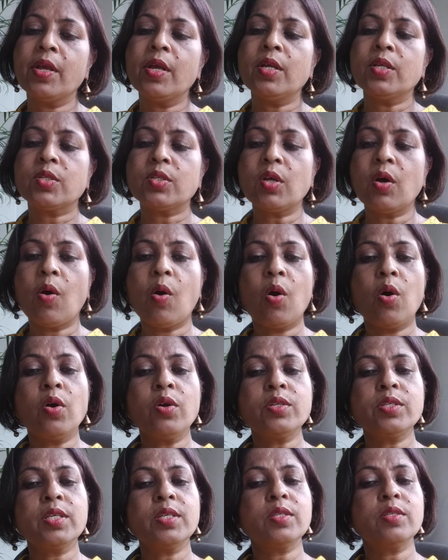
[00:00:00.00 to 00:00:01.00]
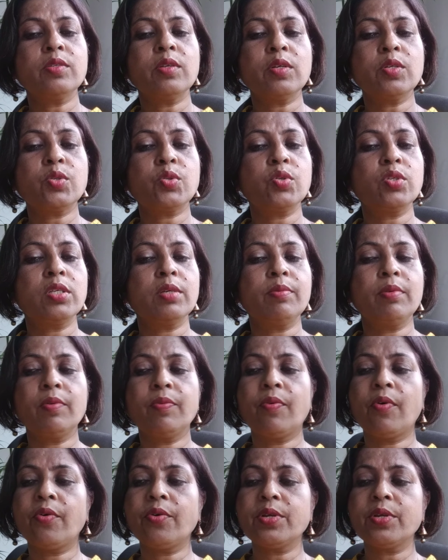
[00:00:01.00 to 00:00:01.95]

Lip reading: So horse is not suitable for